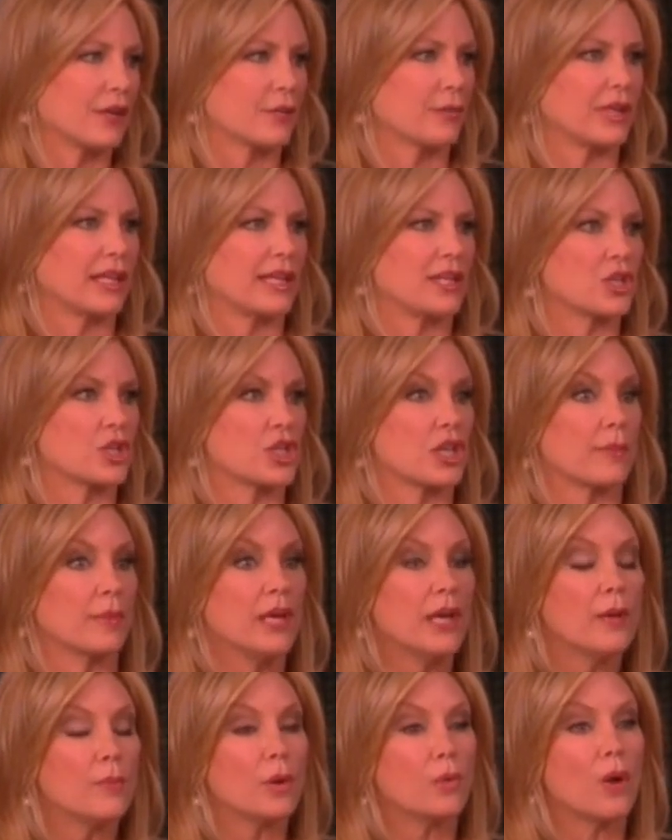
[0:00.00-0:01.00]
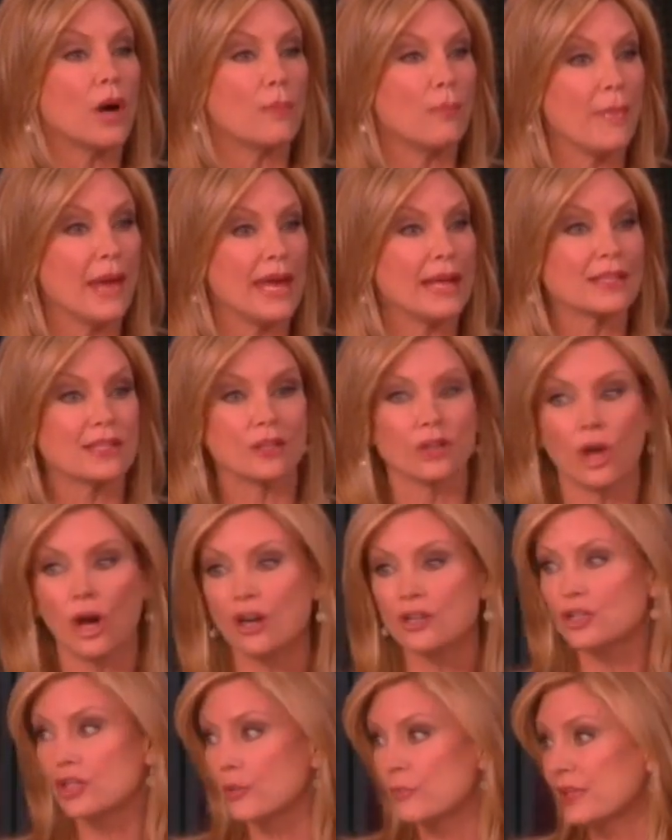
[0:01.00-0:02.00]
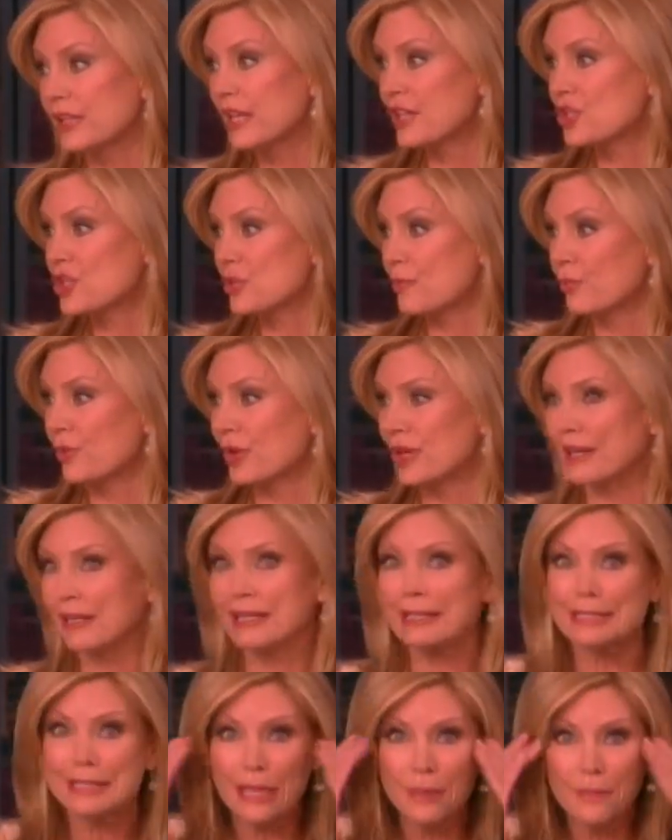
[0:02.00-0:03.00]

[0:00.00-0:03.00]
out a relationship. But what makes a long-term relationship work is